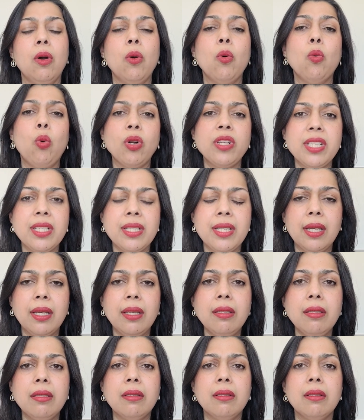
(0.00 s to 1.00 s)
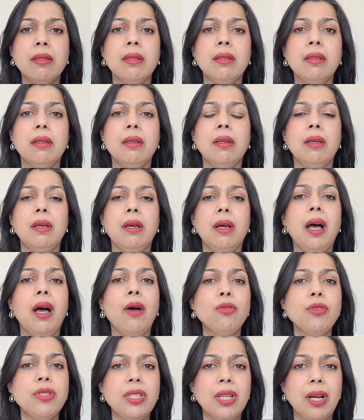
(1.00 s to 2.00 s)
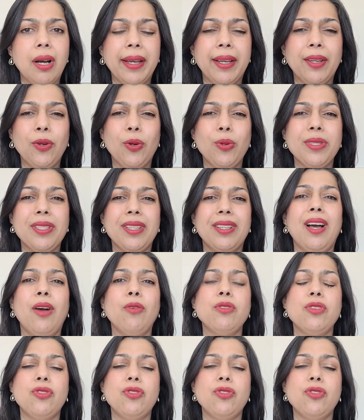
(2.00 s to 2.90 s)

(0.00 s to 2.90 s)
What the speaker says: what it is, how to diagnose, and how to